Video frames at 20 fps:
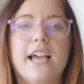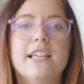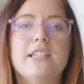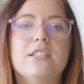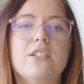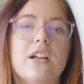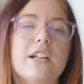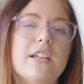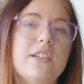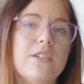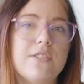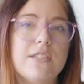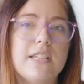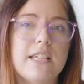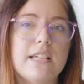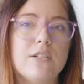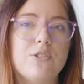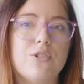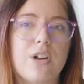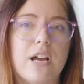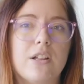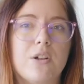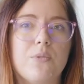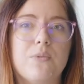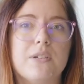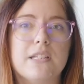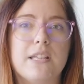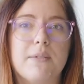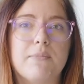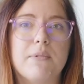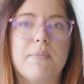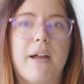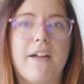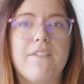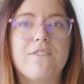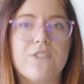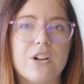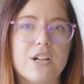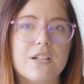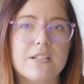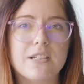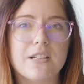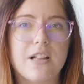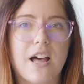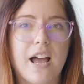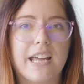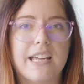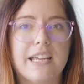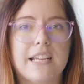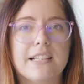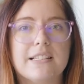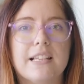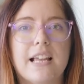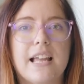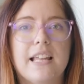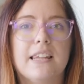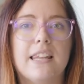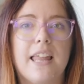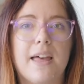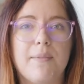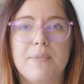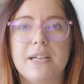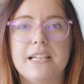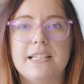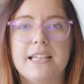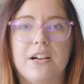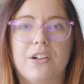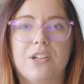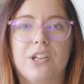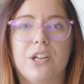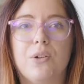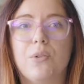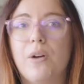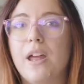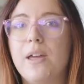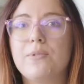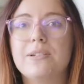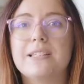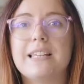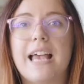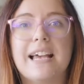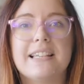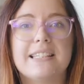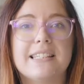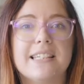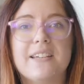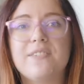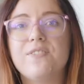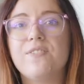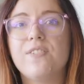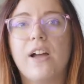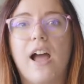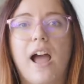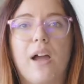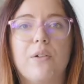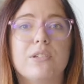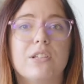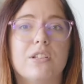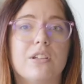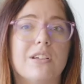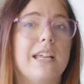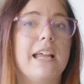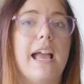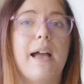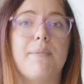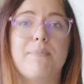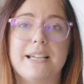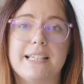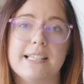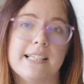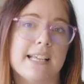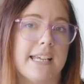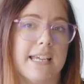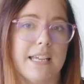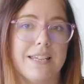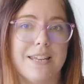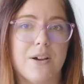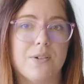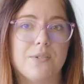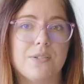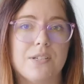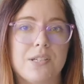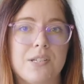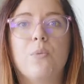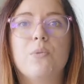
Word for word: I started using Trello with some of my first clients and let me tell you, it was as if I was looking at my sticky notes.